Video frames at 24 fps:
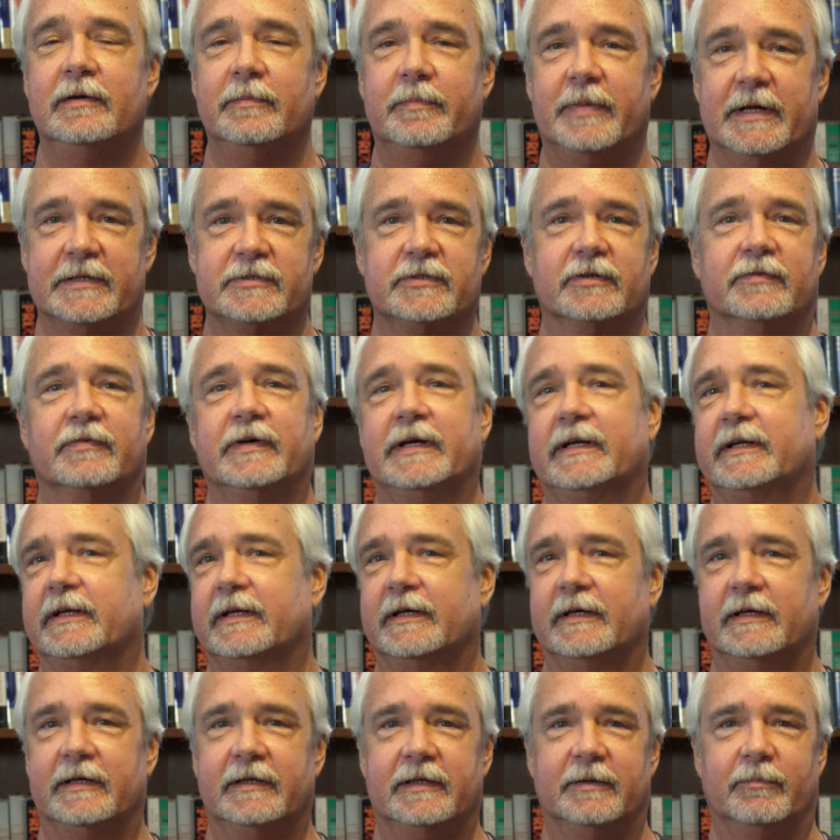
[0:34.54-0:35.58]

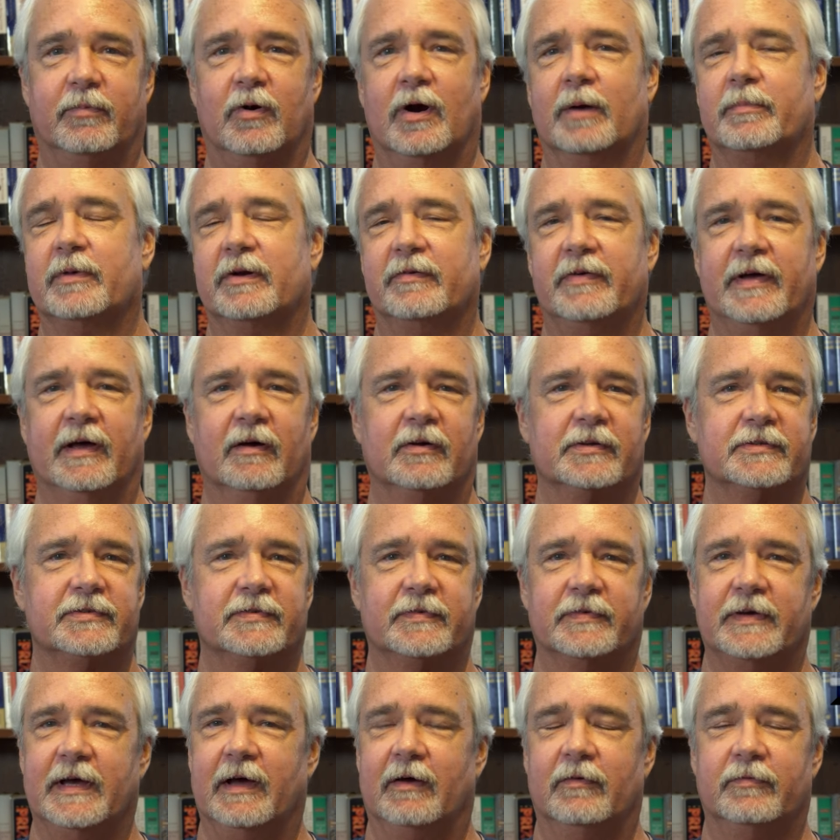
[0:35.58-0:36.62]
Pennsylvania Department of Health,
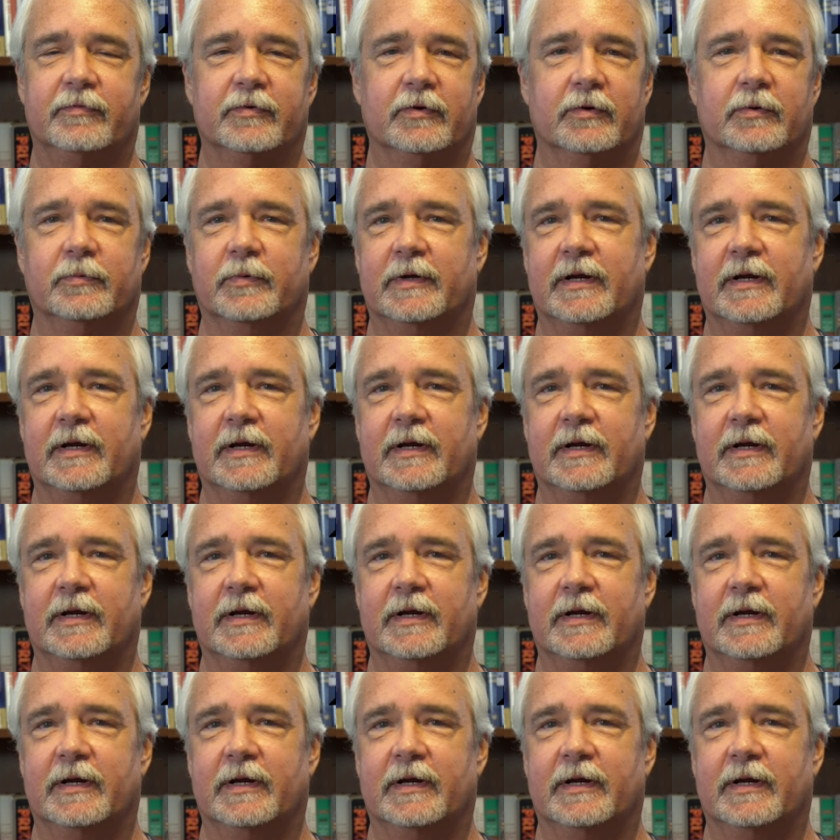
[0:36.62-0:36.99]
Health or